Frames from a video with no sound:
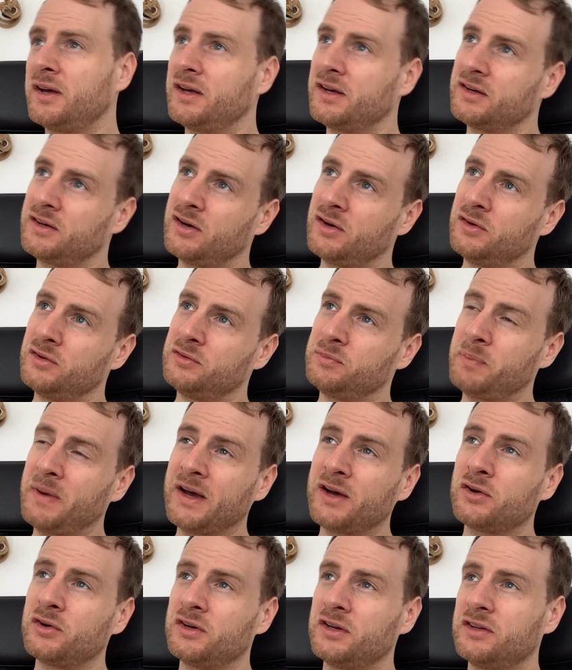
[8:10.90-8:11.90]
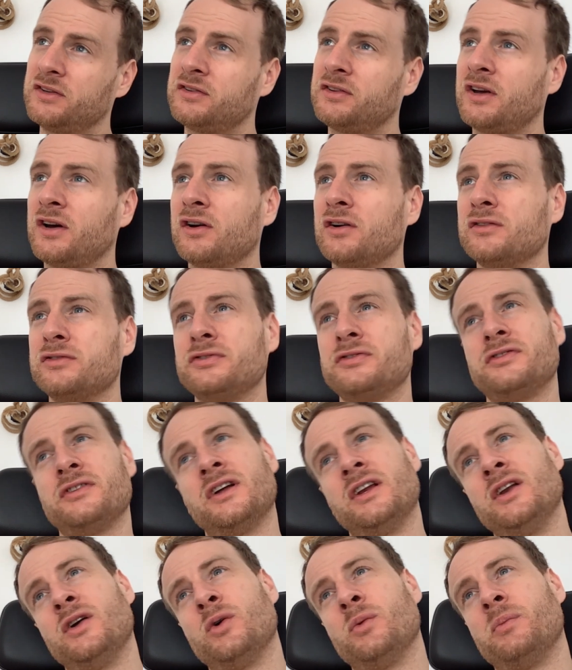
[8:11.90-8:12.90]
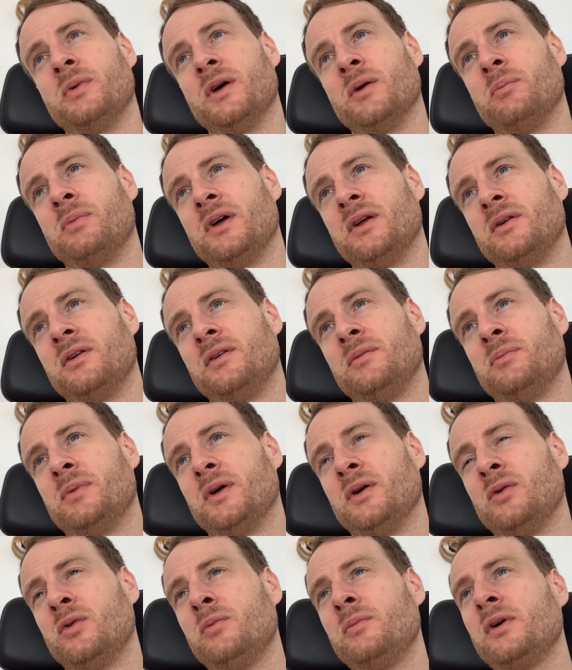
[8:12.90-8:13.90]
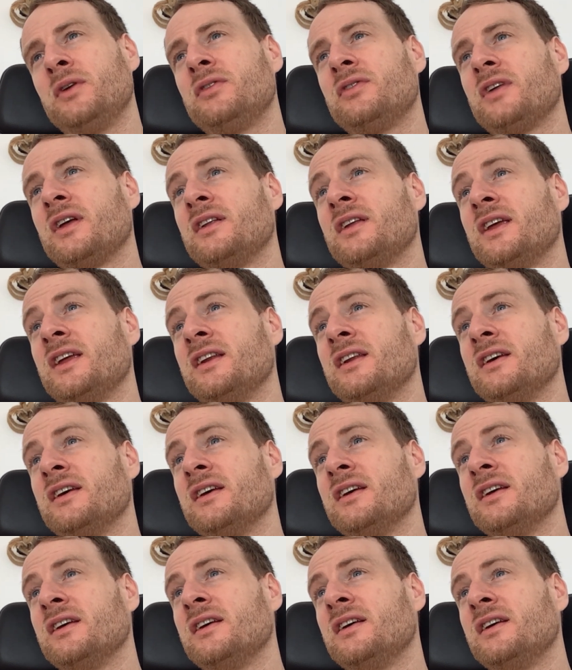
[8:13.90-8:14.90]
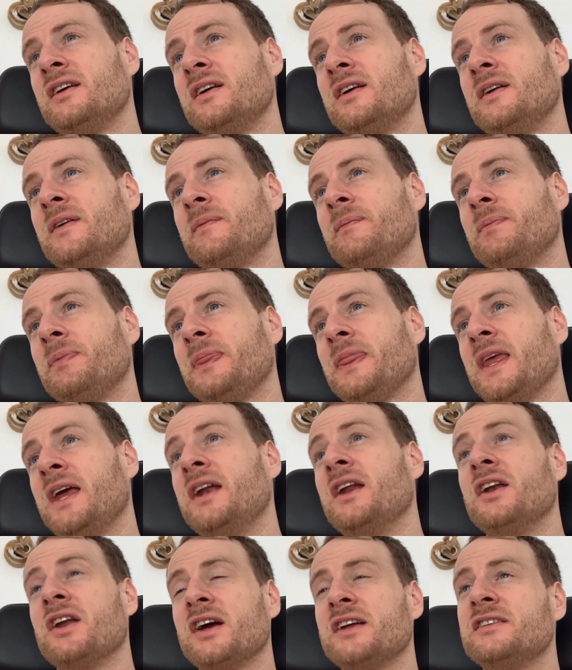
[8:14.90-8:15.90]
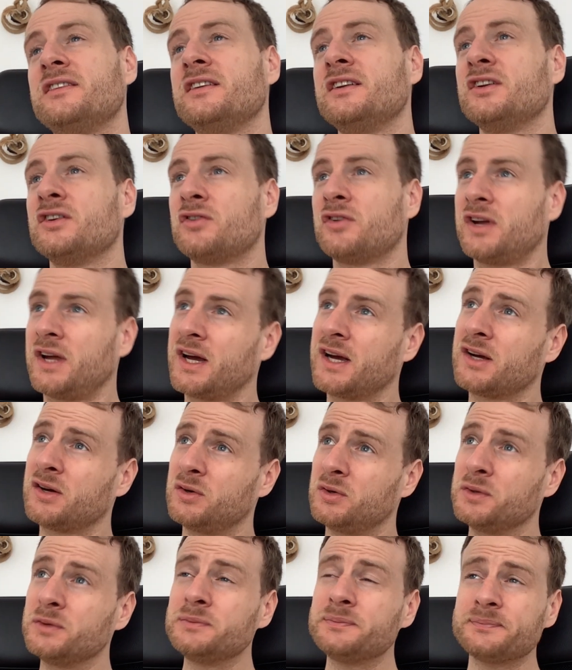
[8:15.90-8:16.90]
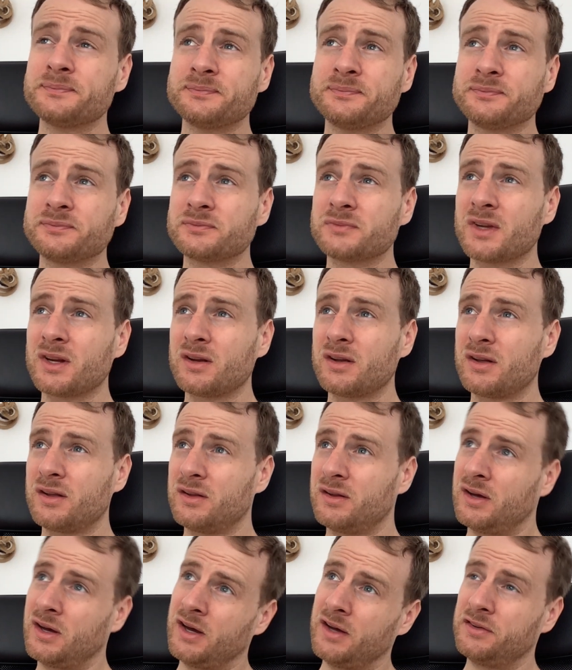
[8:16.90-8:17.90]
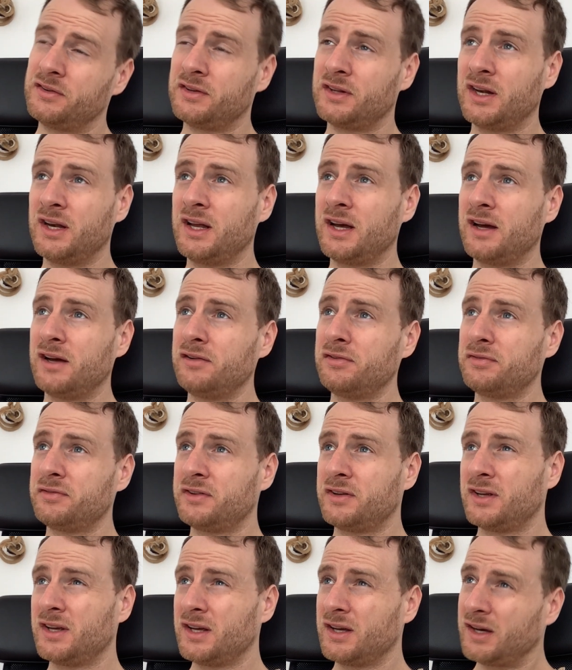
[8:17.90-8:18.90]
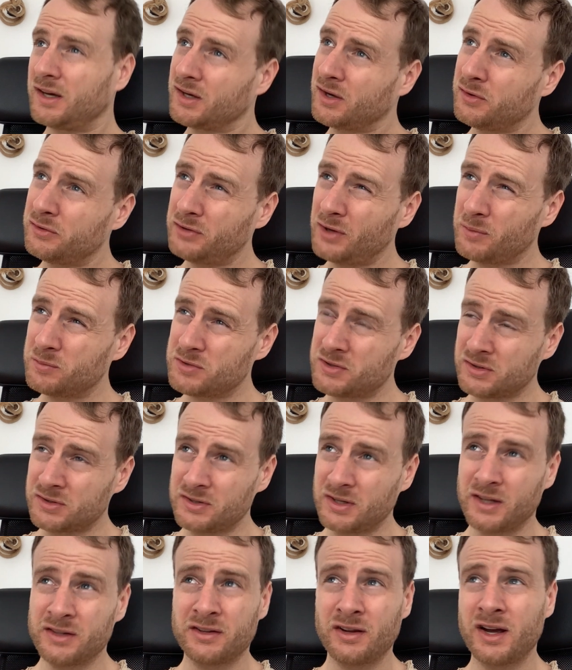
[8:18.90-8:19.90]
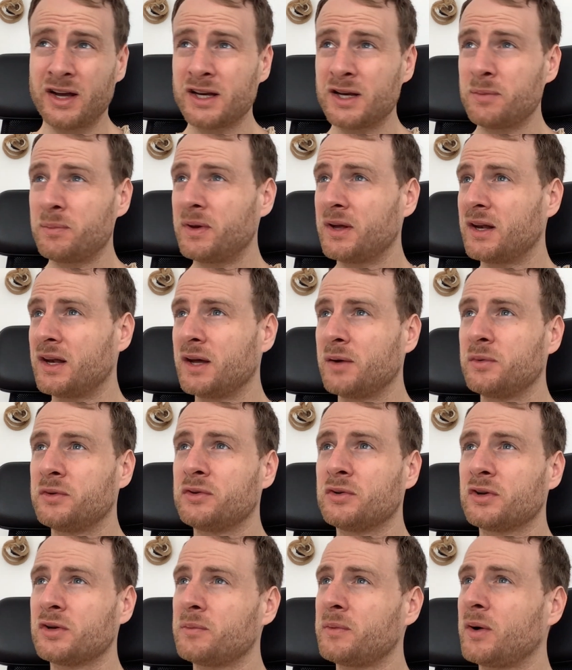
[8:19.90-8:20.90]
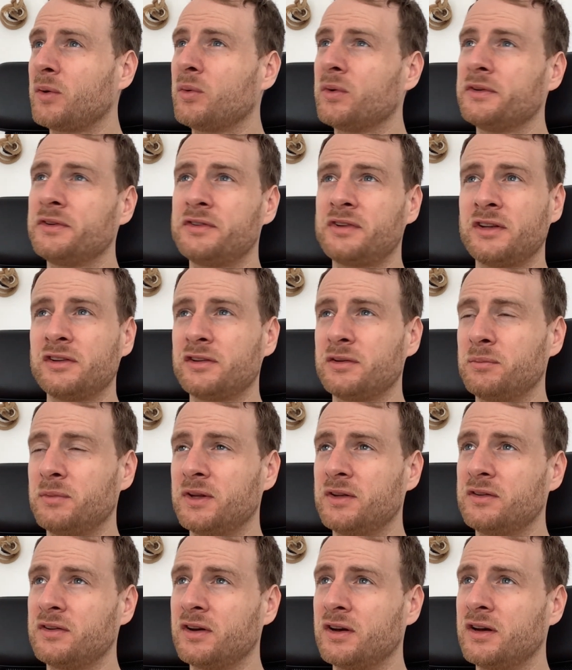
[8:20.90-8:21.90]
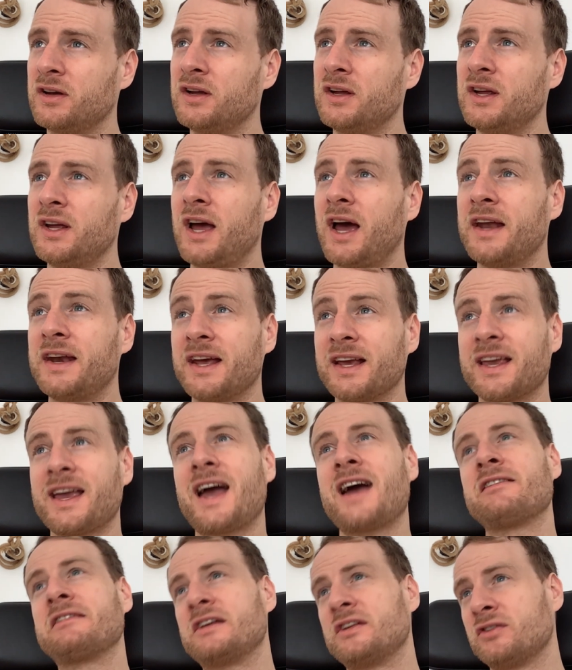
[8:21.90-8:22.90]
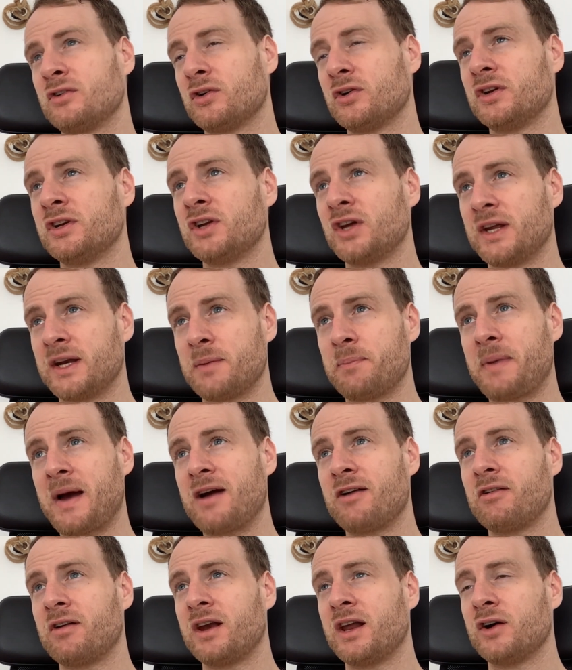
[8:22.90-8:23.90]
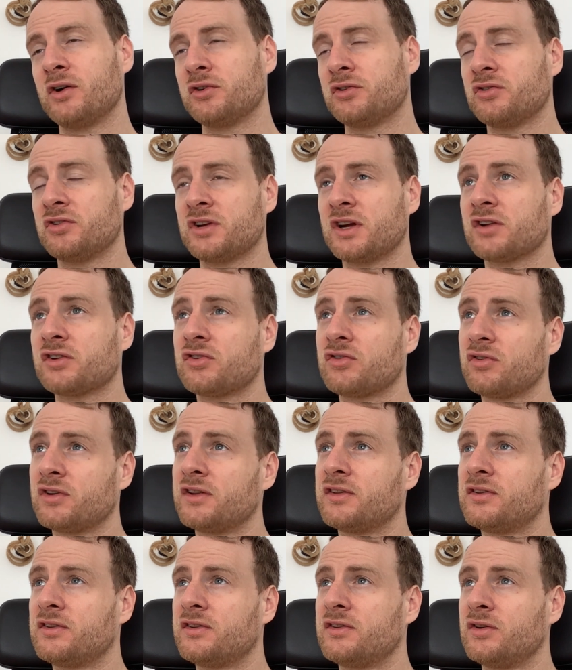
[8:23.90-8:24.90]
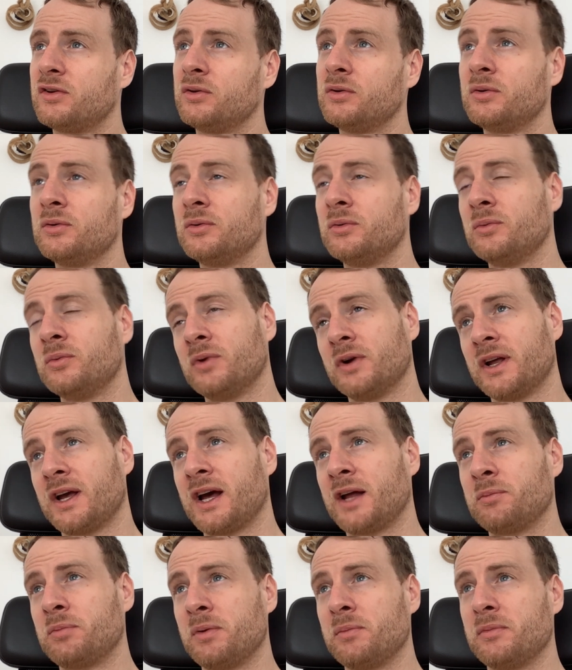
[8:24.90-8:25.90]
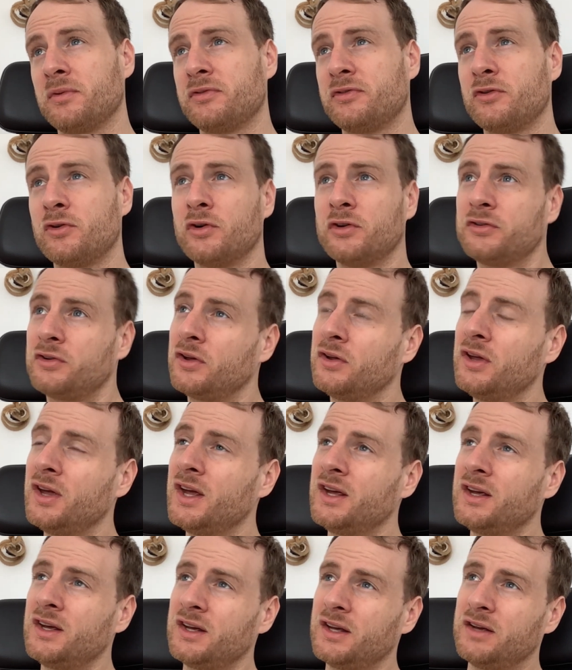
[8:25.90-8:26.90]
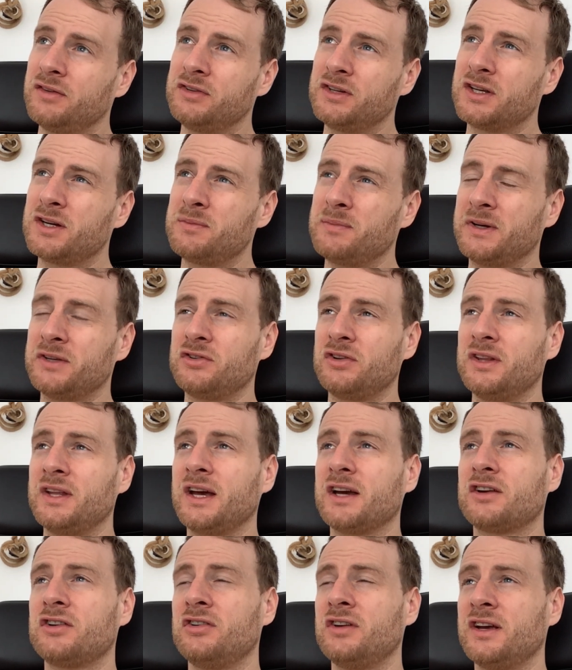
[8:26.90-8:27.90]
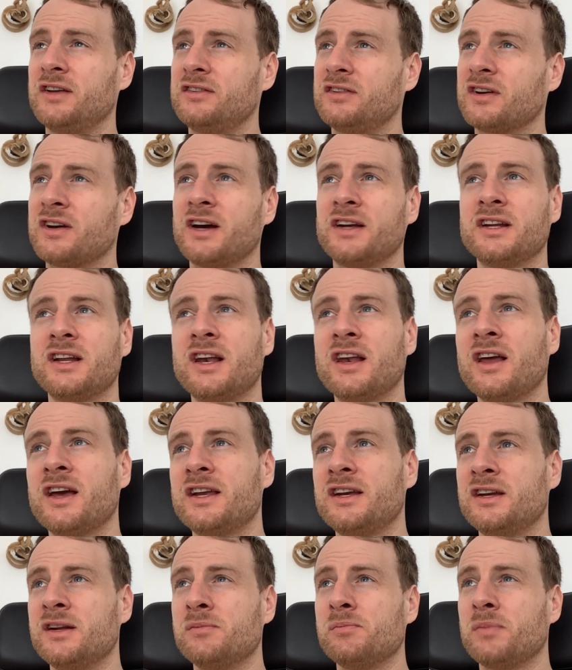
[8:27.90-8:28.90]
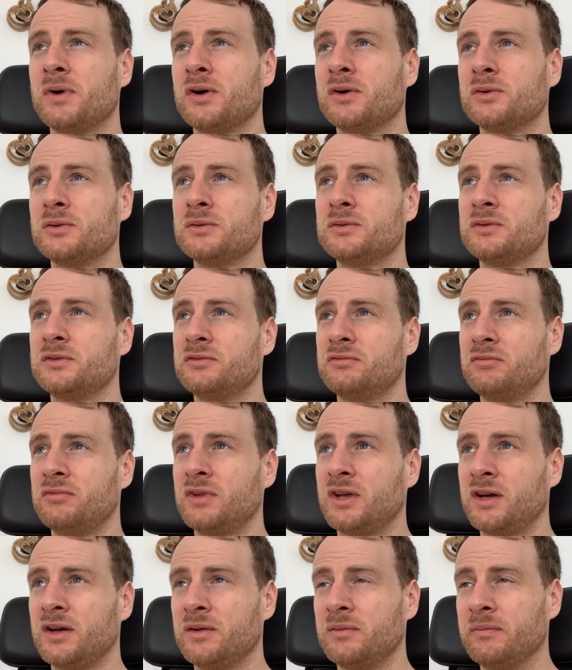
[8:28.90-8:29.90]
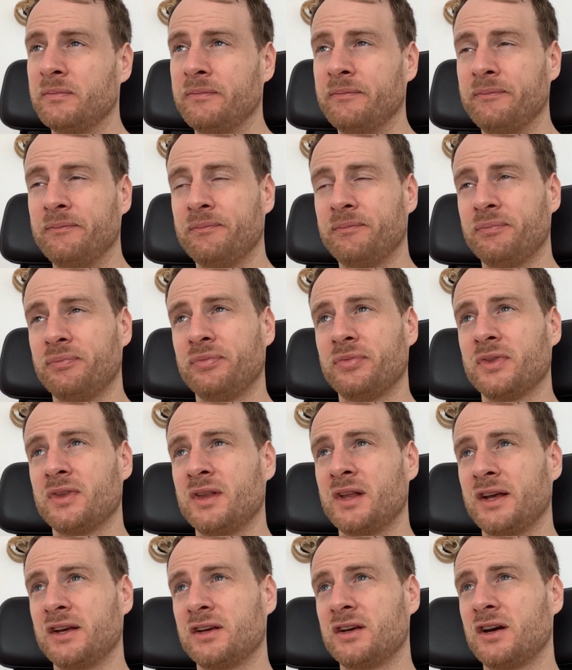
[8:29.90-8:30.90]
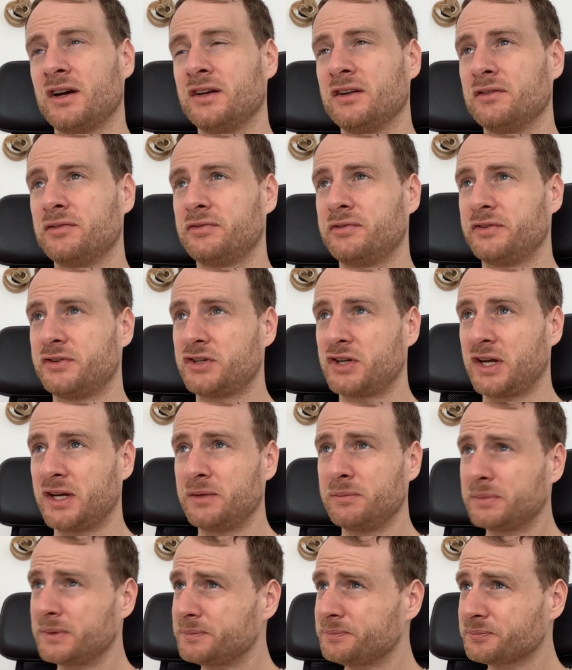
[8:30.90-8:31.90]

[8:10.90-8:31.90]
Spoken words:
goes back on itself a little bit, but almost in a 90-degree angle to the left. It goes up just a tiny bit, like we're talking about 1 centimeter, and then carries on in a parallel trajectory to what it had been before. So if you can imagine, that creates a kind of lightning bolt like kind of shape.